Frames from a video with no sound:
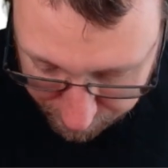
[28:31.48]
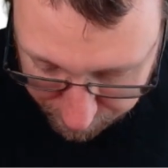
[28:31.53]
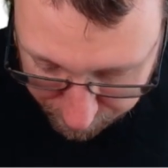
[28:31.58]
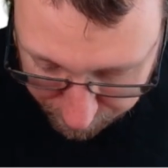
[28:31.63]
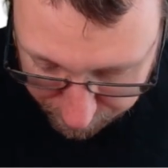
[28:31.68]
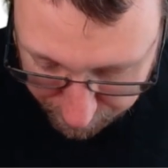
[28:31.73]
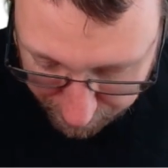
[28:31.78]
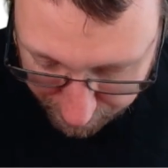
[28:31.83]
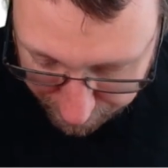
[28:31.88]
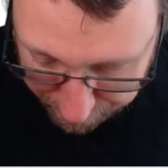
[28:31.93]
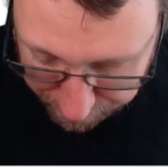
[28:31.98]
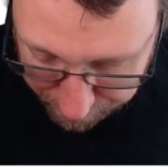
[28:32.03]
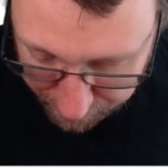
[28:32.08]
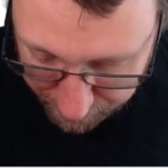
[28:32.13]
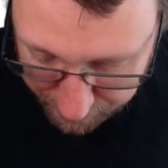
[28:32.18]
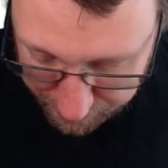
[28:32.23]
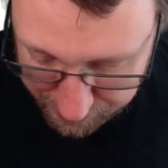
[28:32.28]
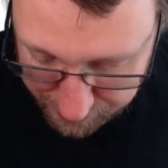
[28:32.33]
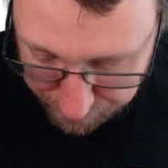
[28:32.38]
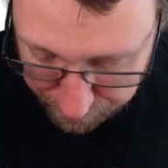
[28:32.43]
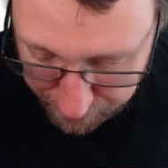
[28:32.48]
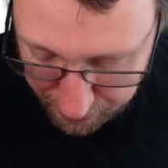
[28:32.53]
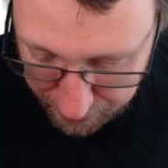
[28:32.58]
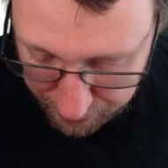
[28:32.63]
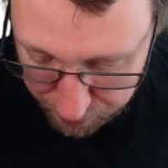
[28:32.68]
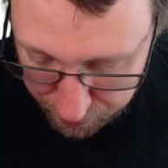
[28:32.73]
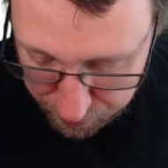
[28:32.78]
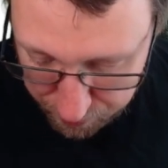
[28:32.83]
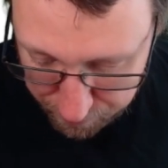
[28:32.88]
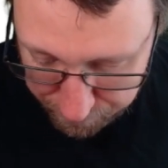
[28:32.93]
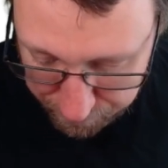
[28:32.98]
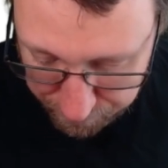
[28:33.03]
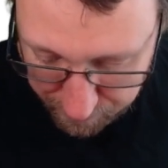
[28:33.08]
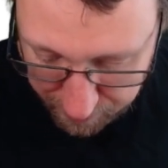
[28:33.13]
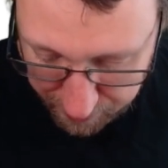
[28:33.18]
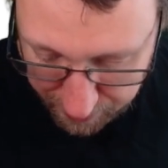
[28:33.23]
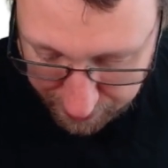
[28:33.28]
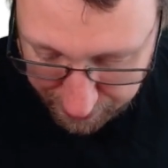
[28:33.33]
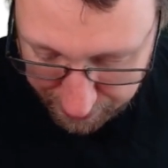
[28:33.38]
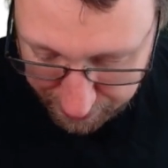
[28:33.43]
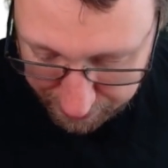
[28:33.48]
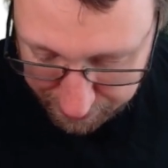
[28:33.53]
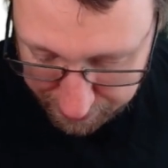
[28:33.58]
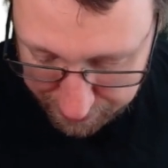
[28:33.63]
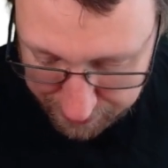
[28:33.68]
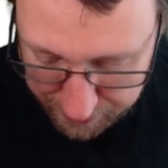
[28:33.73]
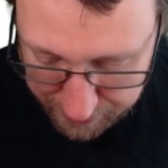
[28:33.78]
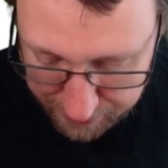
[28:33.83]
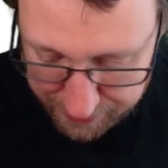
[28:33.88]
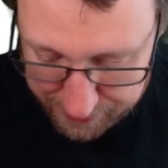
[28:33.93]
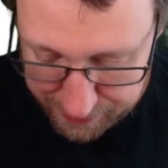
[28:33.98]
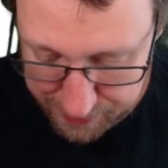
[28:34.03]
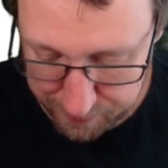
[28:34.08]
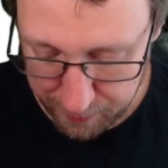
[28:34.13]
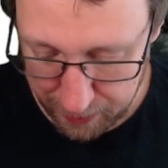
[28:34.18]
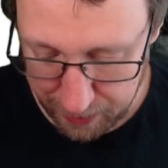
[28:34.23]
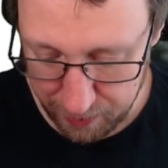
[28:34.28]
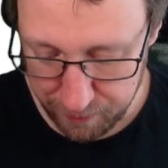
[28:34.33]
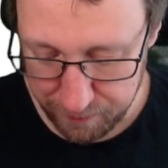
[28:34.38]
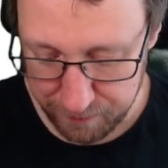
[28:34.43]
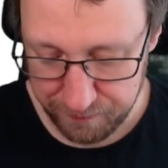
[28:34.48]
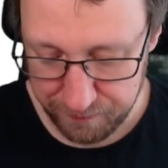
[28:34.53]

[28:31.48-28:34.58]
we have this value and this value.